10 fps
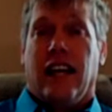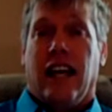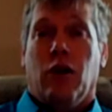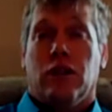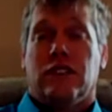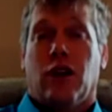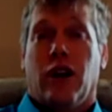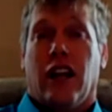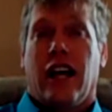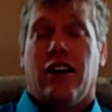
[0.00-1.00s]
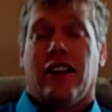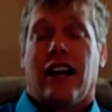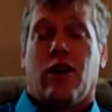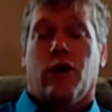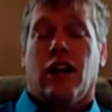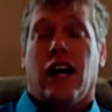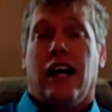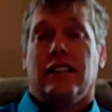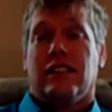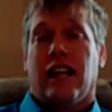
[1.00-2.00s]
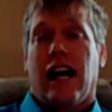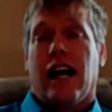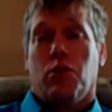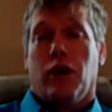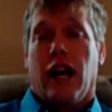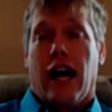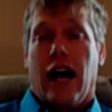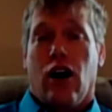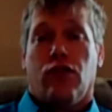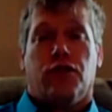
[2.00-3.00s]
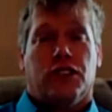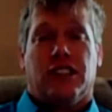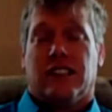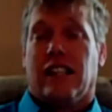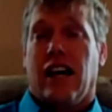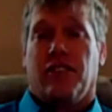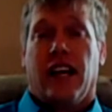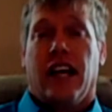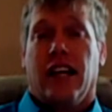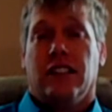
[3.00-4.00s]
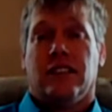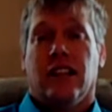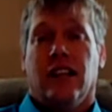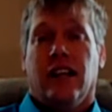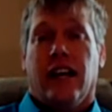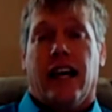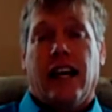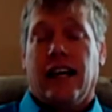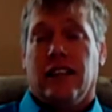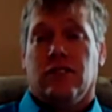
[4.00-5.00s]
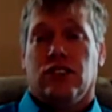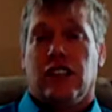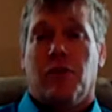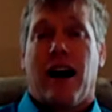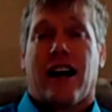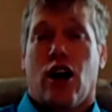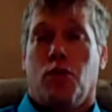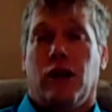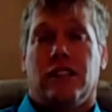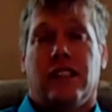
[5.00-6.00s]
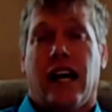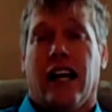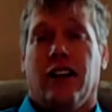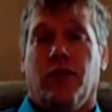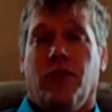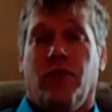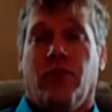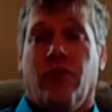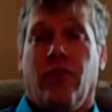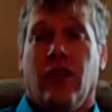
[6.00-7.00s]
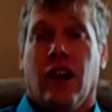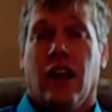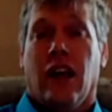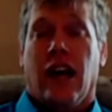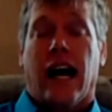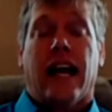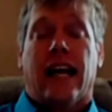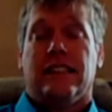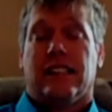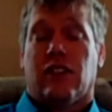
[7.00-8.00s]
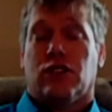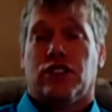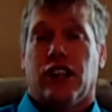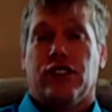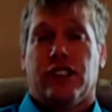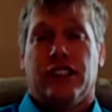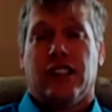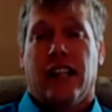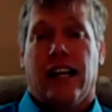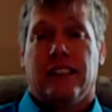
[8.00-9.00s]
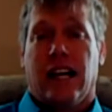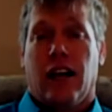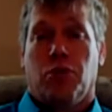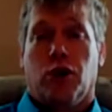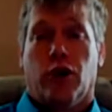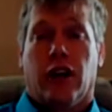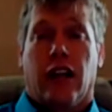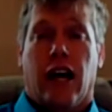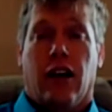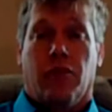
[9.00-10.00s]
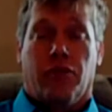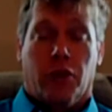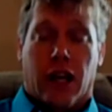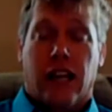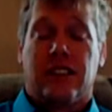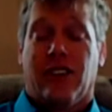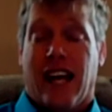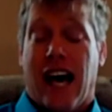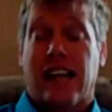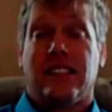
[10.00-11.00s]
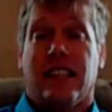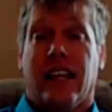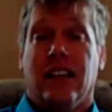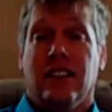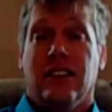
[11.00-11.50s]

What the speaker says: It was only later that I realized that I had been out for 6.5 days in a semi-coma state. I'd had several surgeries in that time because of the accident.